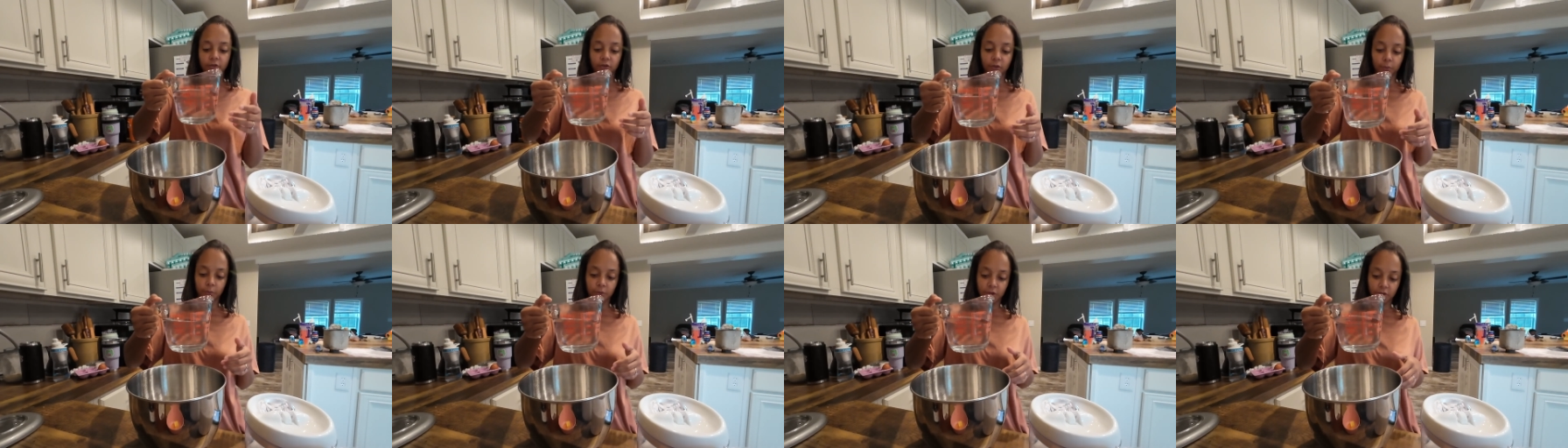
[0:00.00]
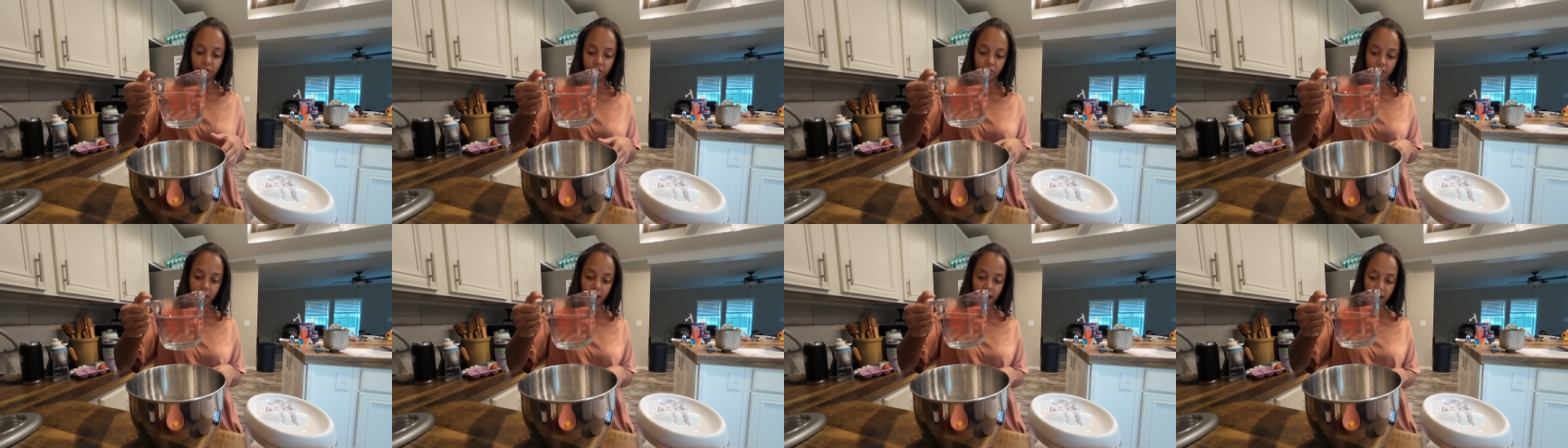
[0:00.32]
So we're just
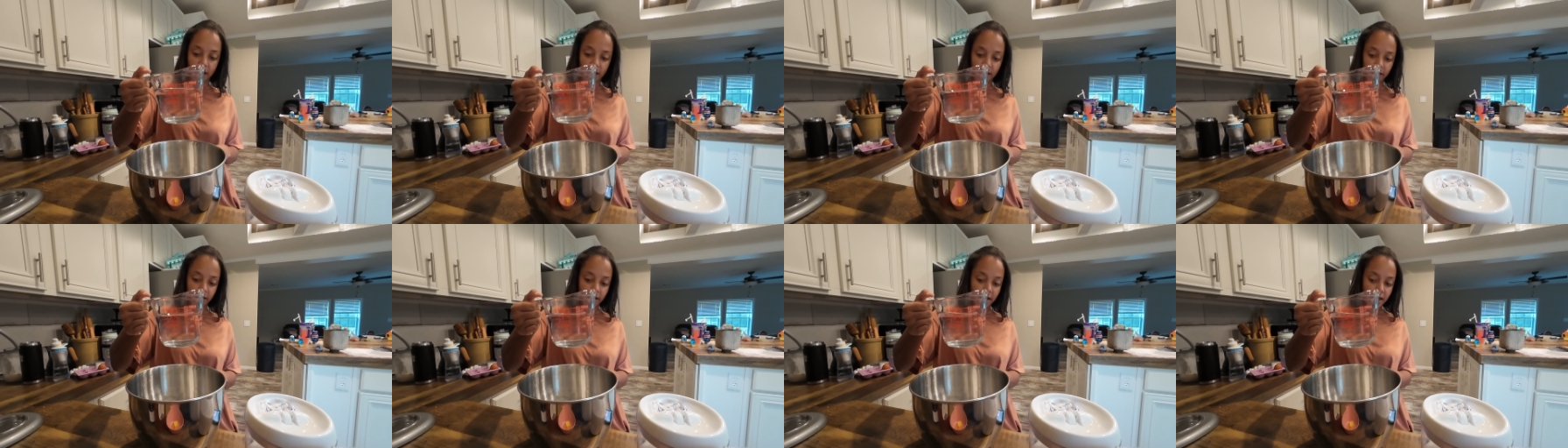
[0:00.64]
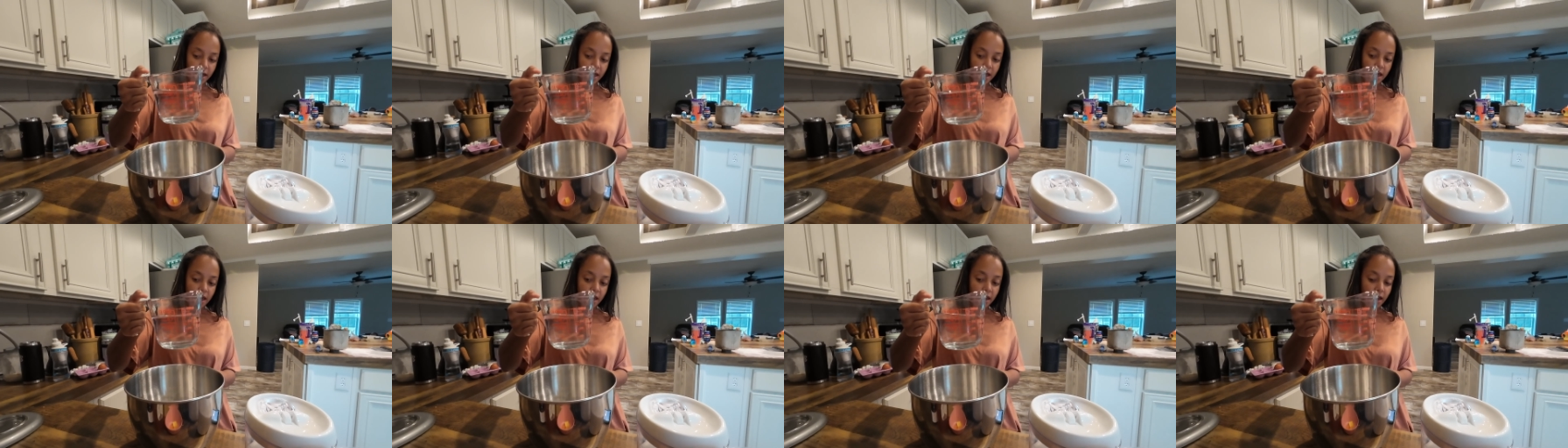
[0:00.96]
going to add
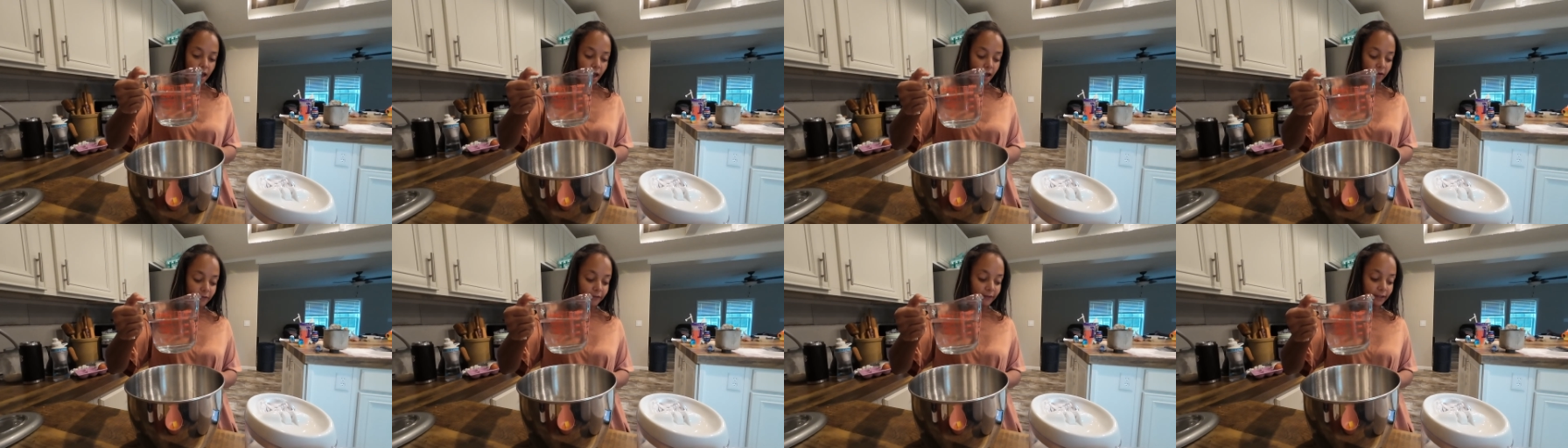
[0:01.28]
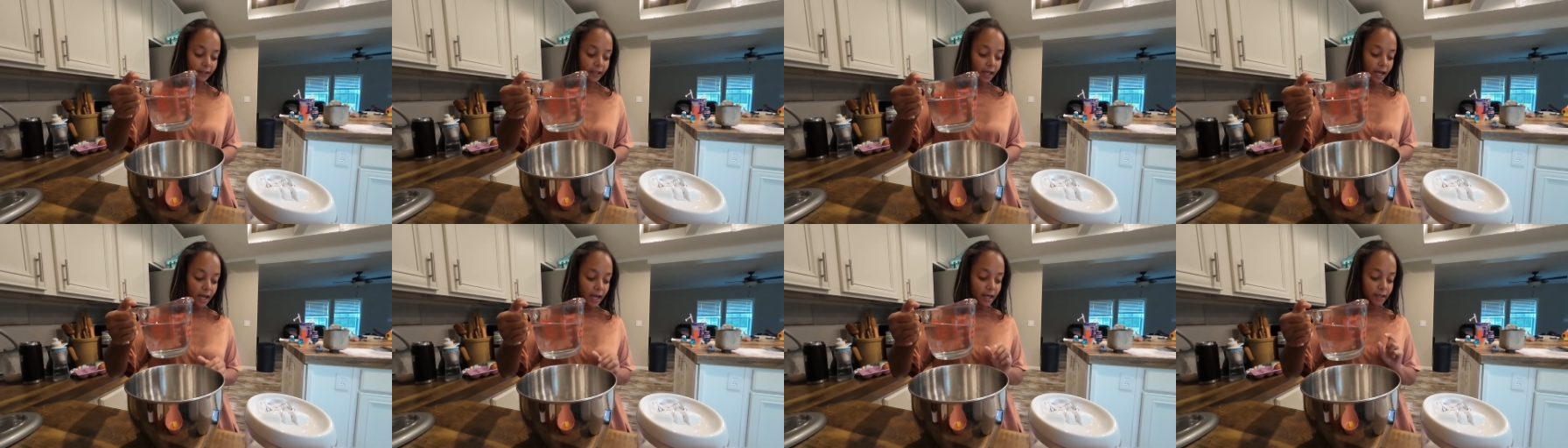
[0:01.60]
half of
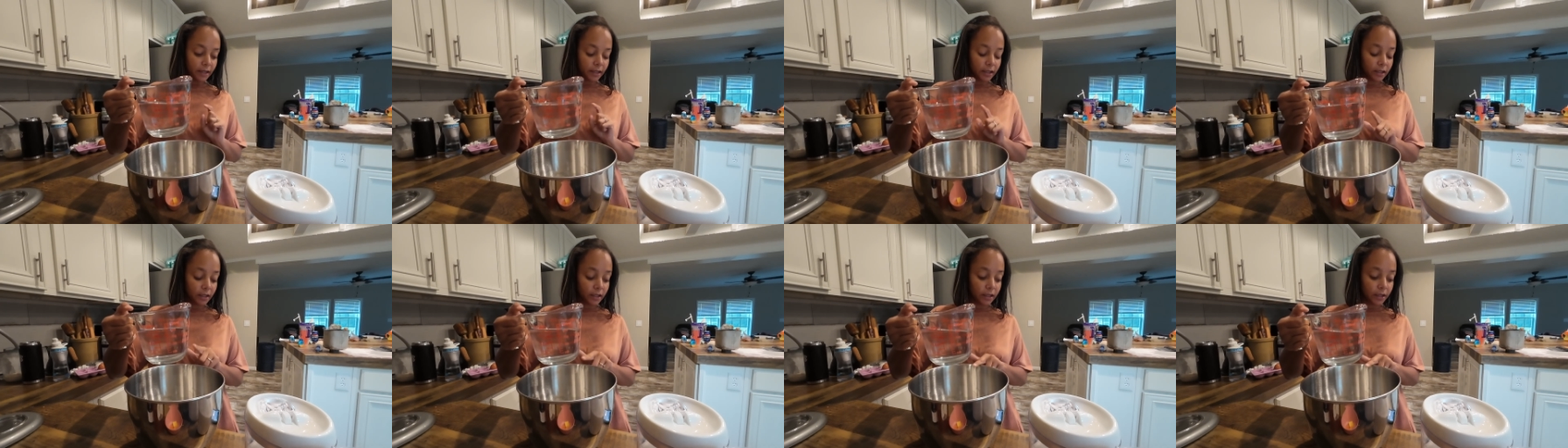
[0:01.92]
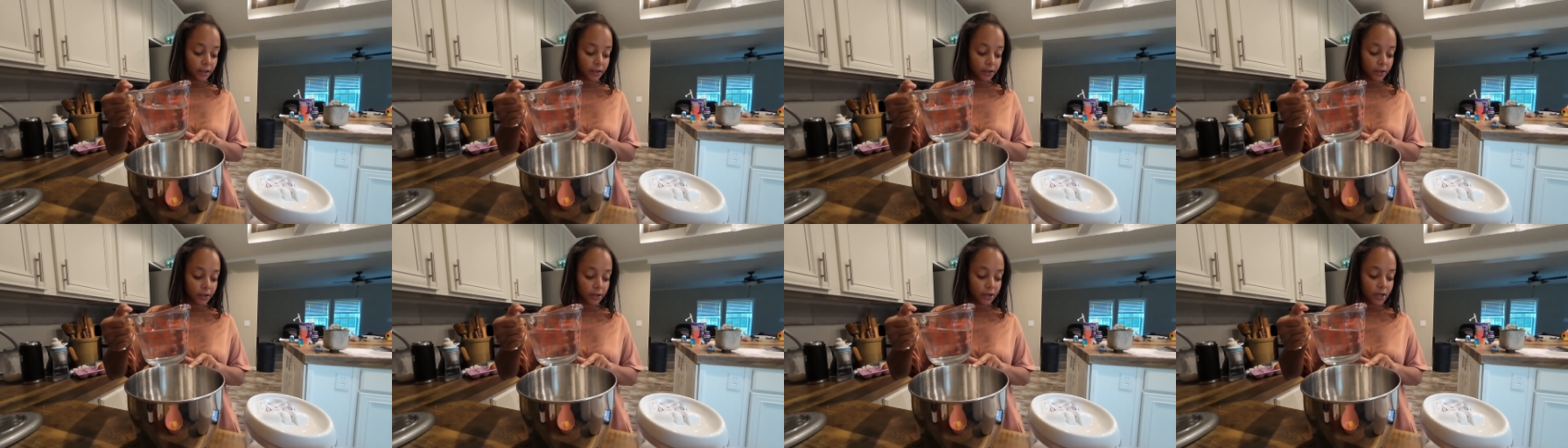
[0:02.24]
that in
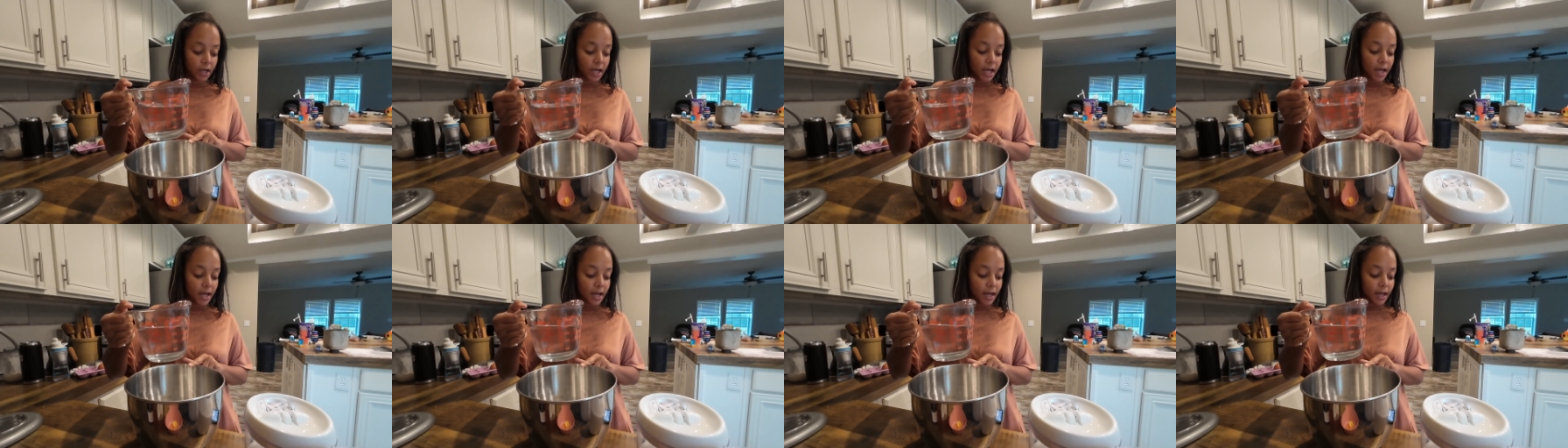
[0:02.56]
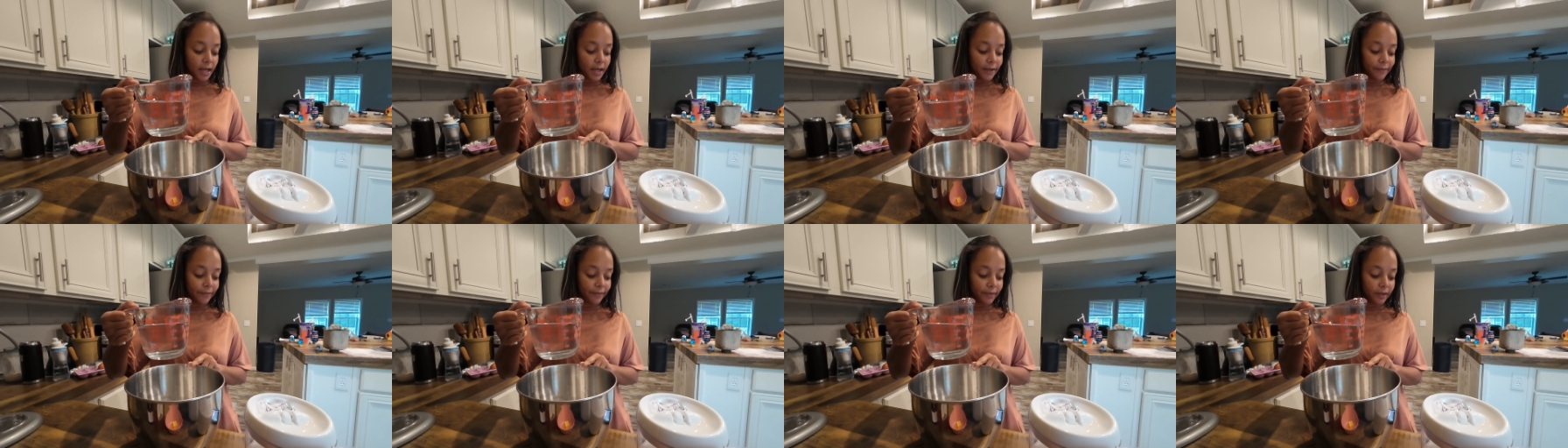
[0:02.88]
here.
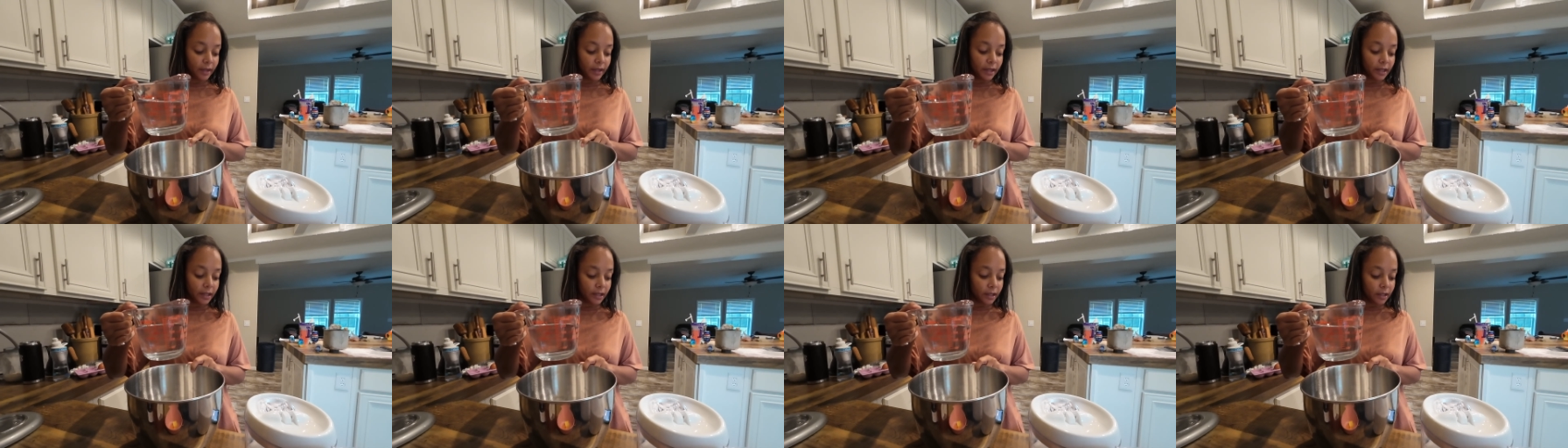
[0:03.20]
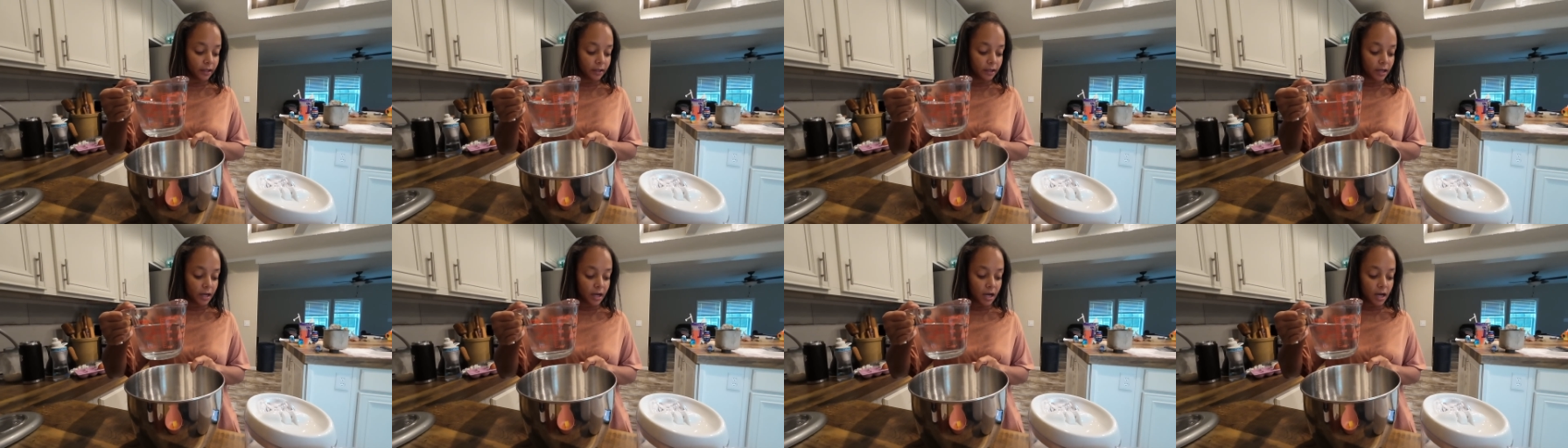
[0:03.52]
And
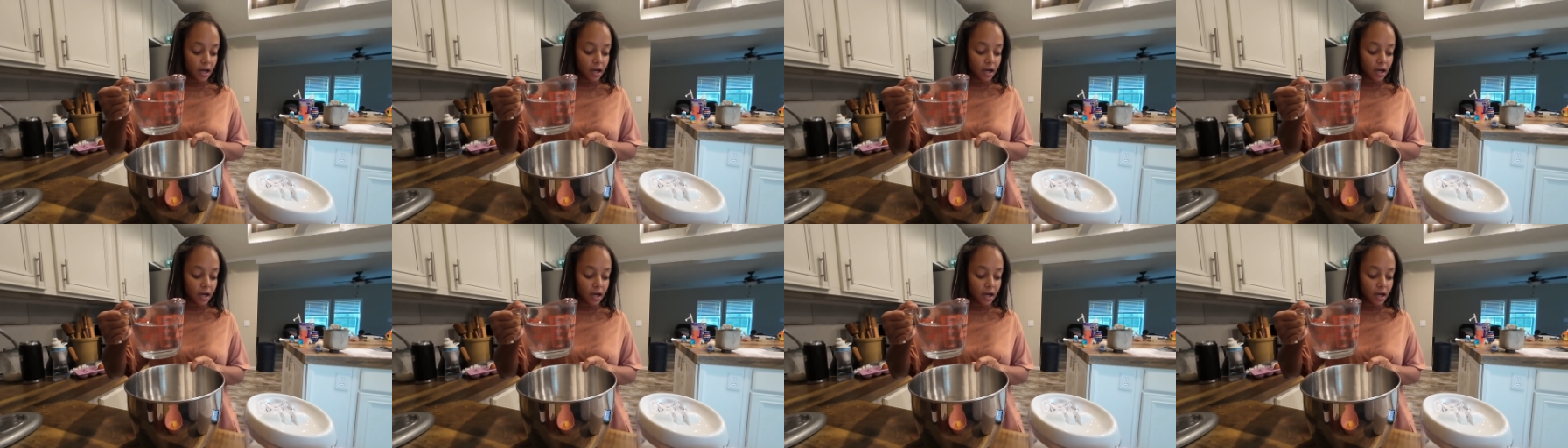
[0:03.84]
then